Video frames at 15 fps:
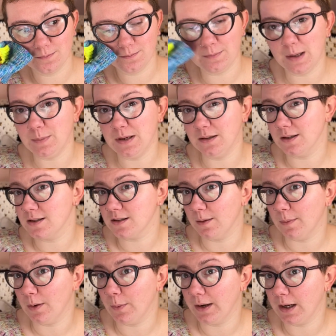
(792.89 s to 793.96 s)
maybe in the
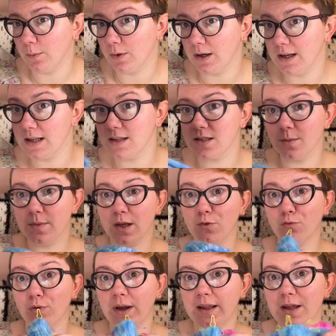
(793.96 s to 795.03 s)
summer when I want to knit something
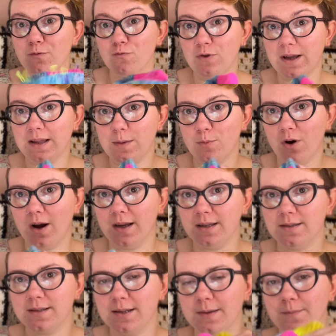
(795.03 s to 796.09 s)
really, really
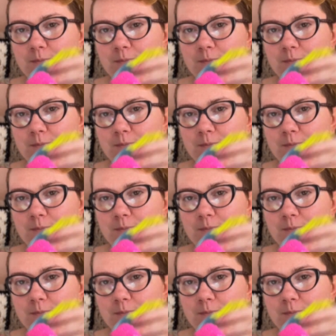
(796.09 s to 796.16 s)
bright,